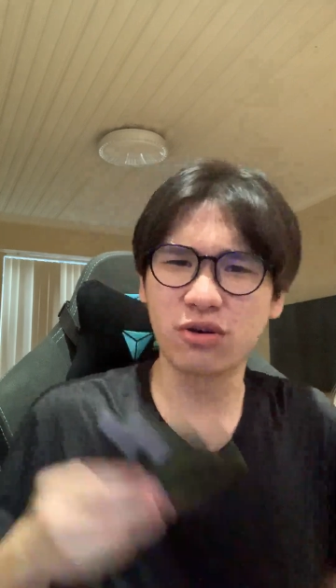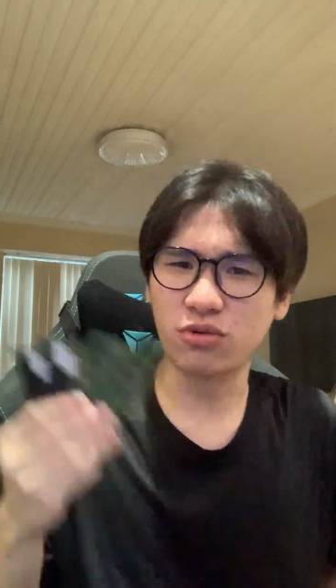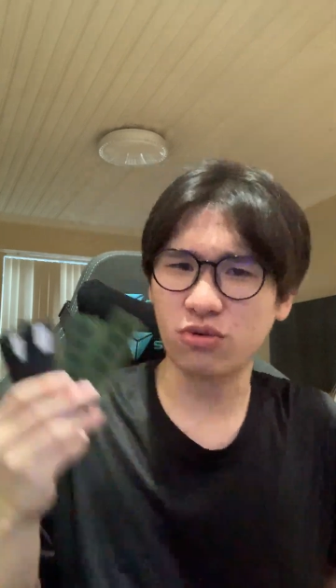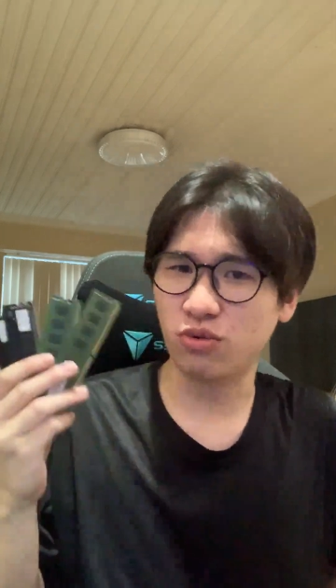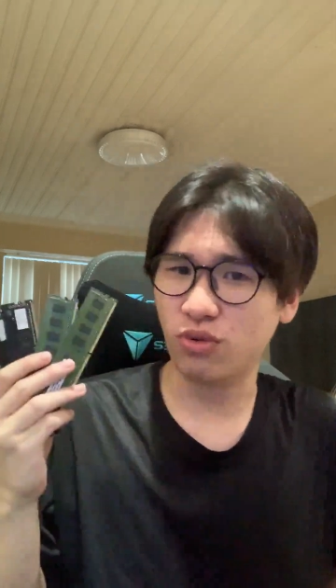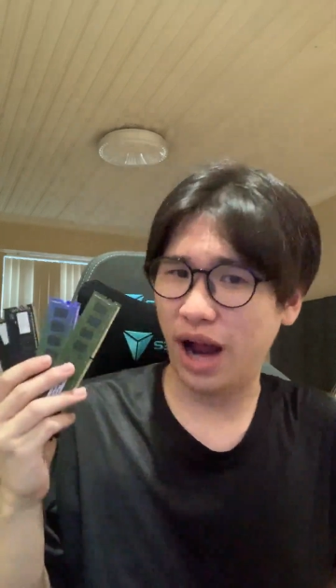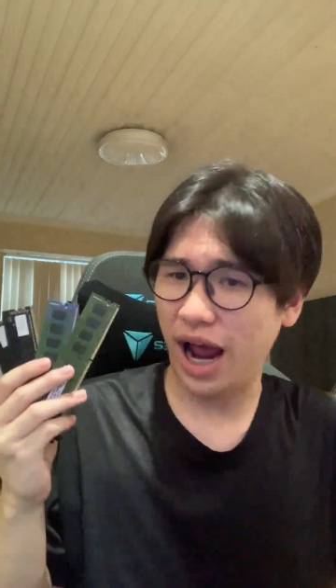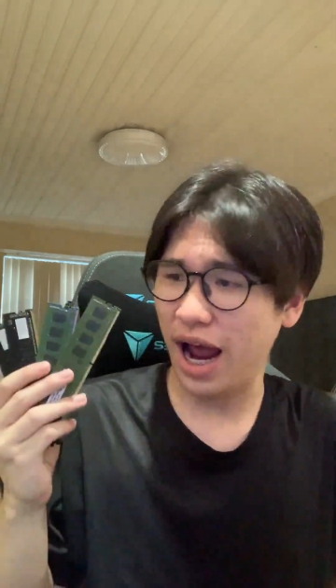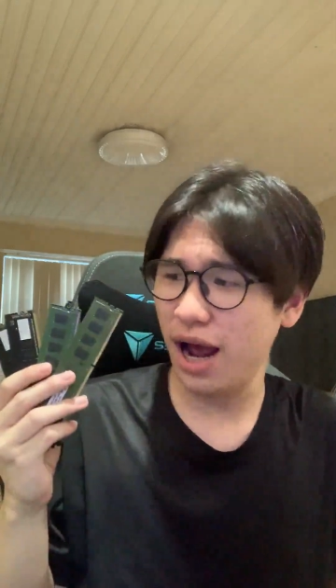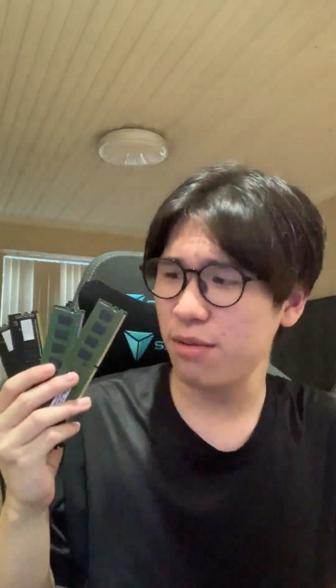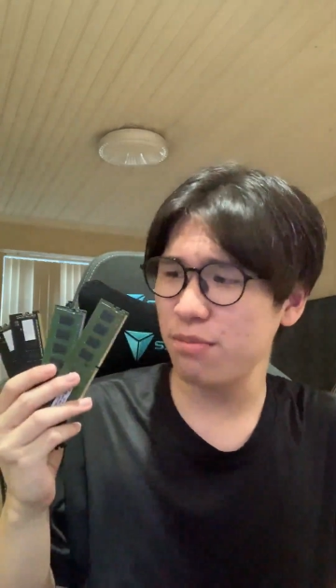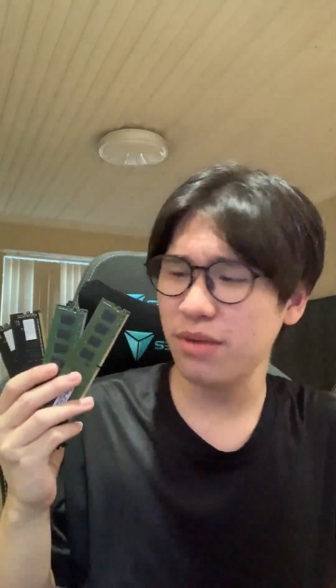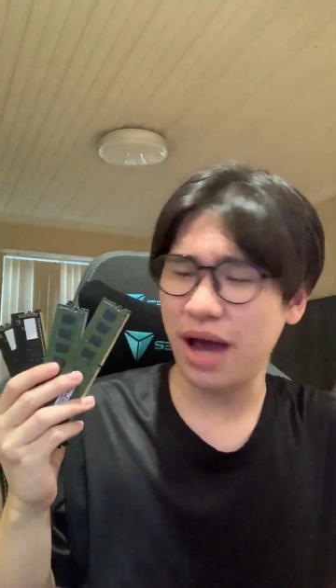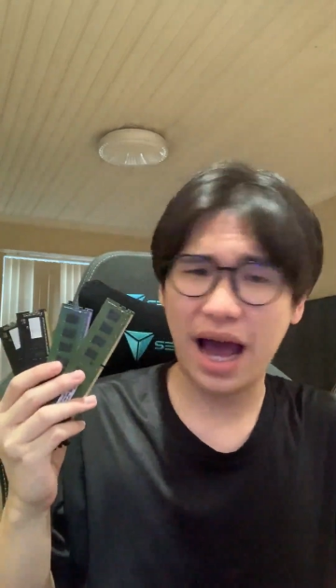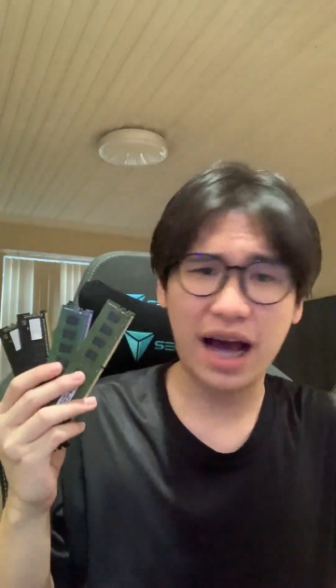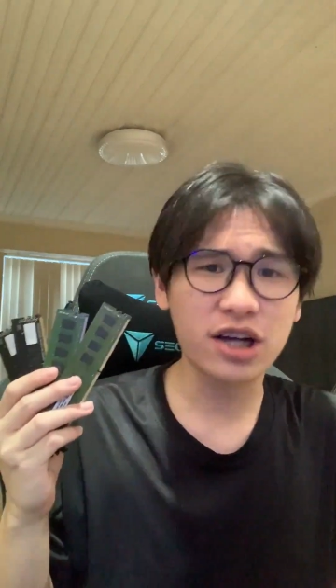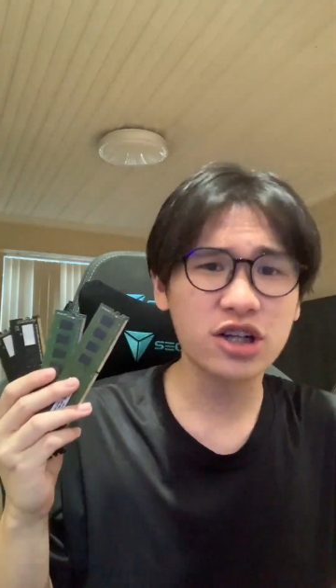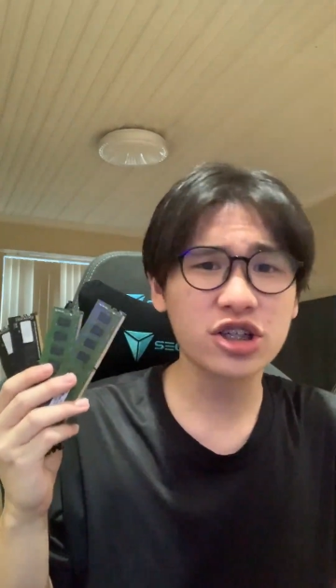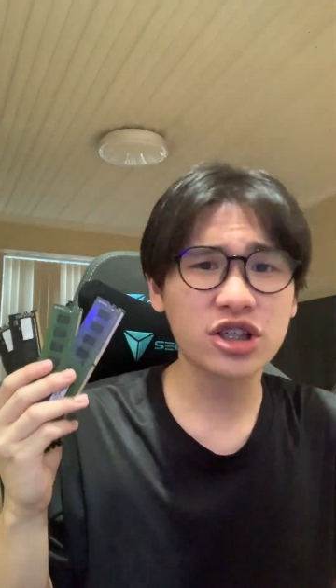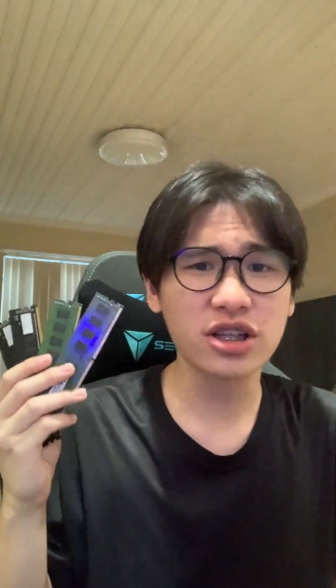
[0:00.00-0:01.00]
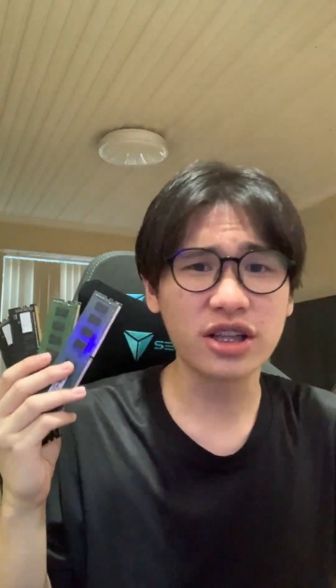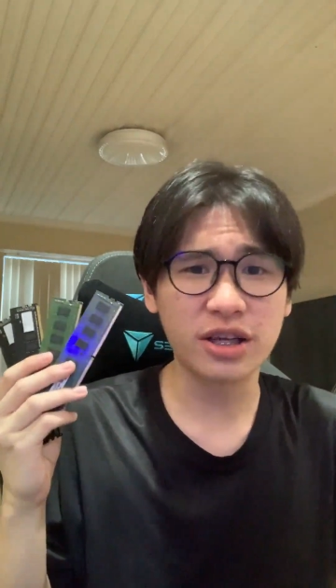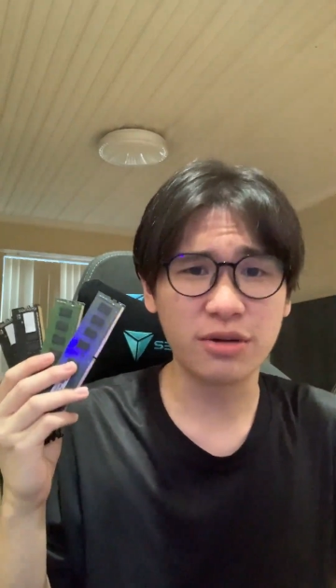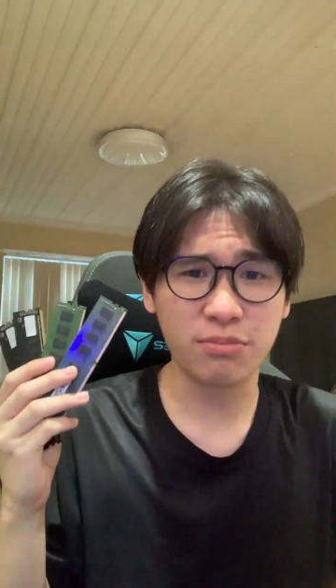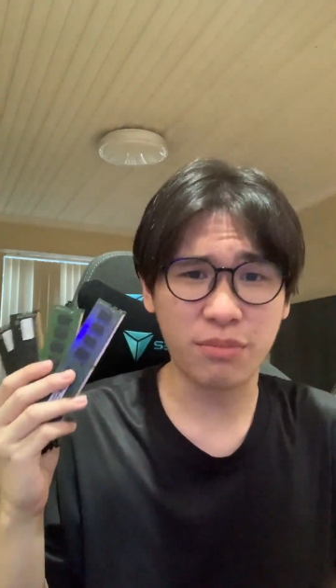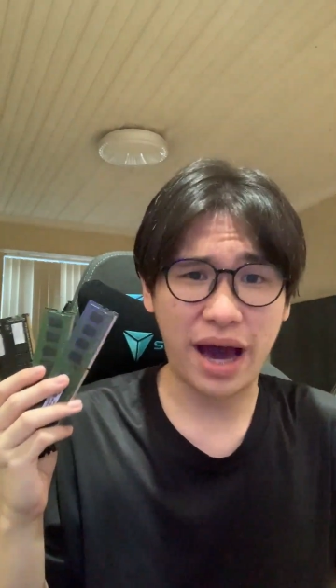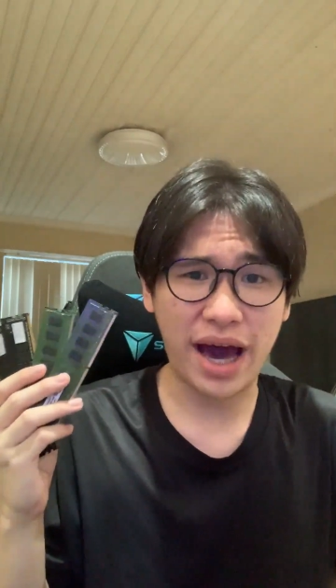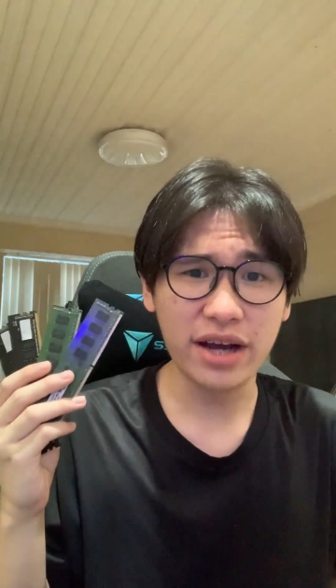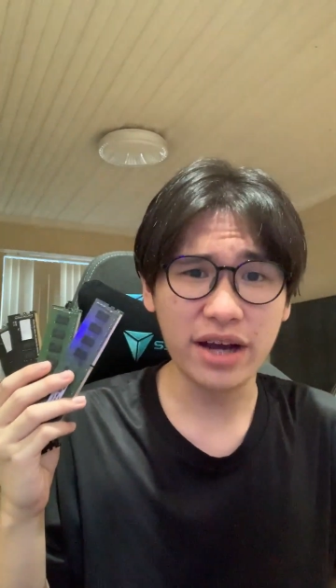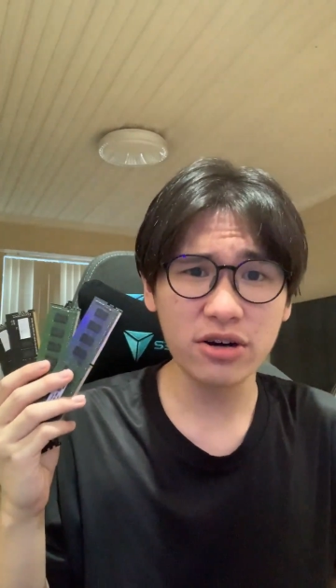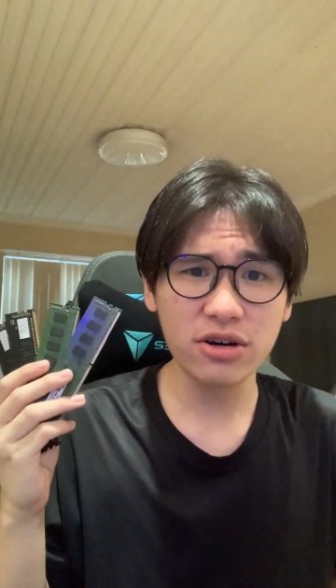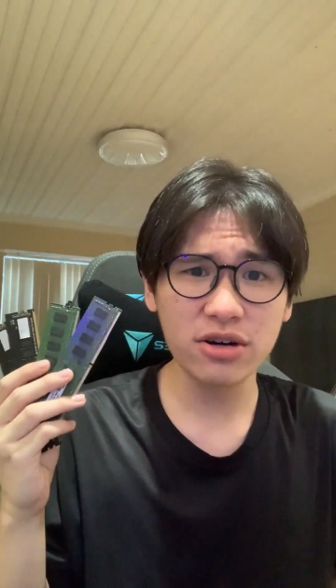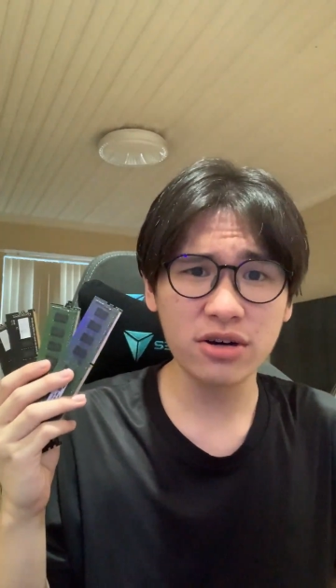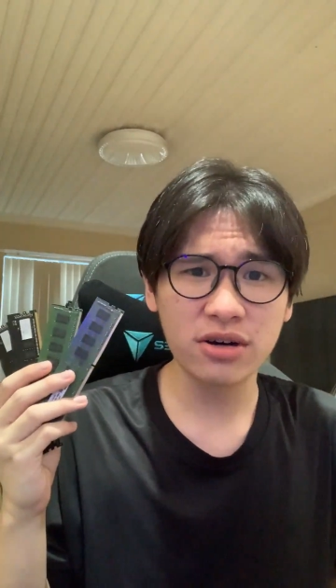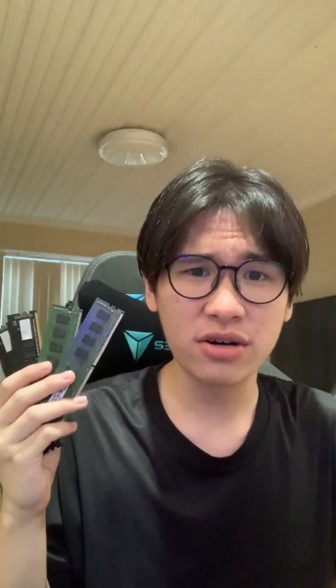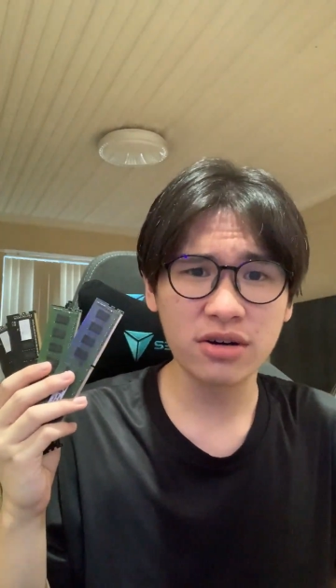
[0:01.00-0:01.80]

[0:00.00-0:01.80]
RAM actually matter?